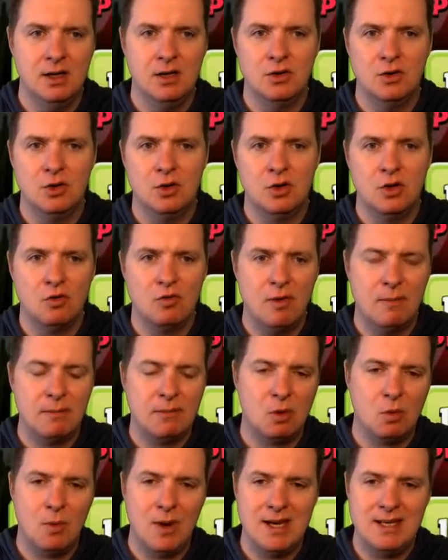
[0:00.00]
They're going to rip
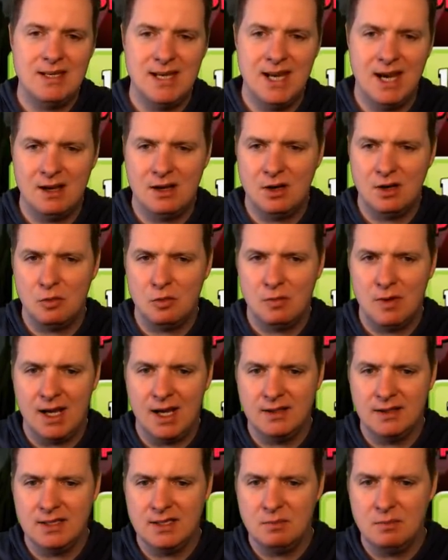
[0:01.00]
their way down and
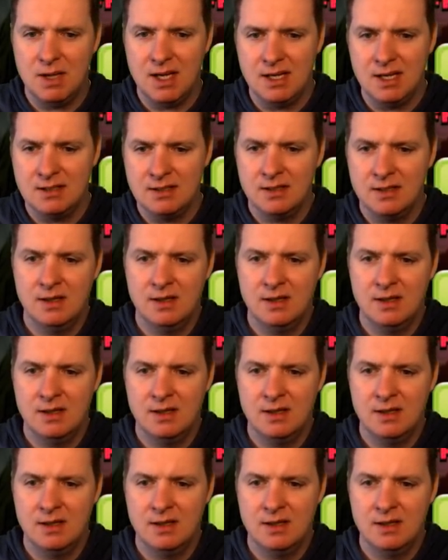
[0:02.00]
around this base.